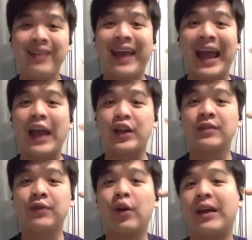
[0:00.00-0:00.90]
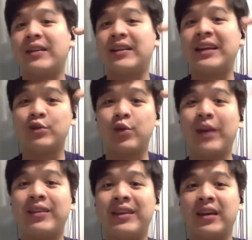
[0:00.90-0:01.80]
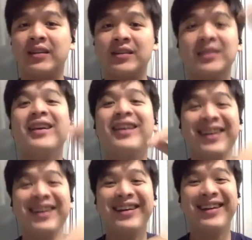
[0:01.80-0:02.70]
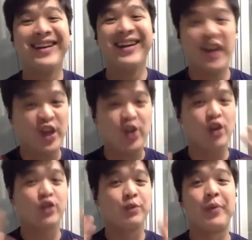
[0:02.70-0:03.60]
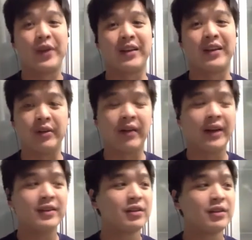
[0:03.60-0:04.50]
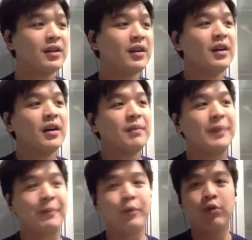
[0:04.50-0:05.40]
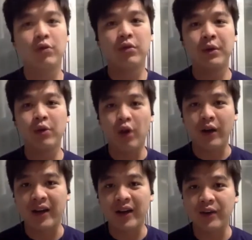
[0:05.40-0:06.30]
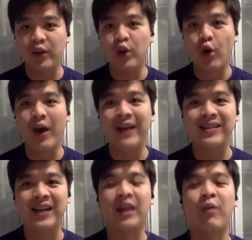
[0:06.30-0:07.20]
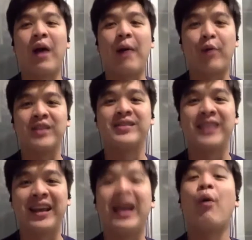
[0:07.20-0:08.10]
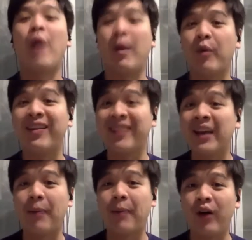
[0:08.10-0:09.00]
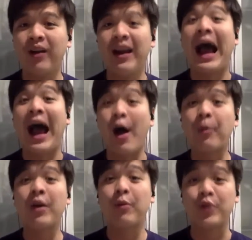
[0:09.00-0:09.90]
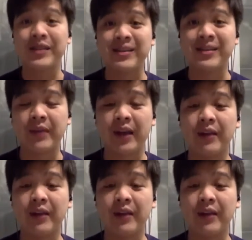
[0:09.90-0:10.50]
action for like the next 20 years, you're super predictable, right? So people who know me long enough know exactly what I'm going to say and what I'm going to think about, how I'm going to process something.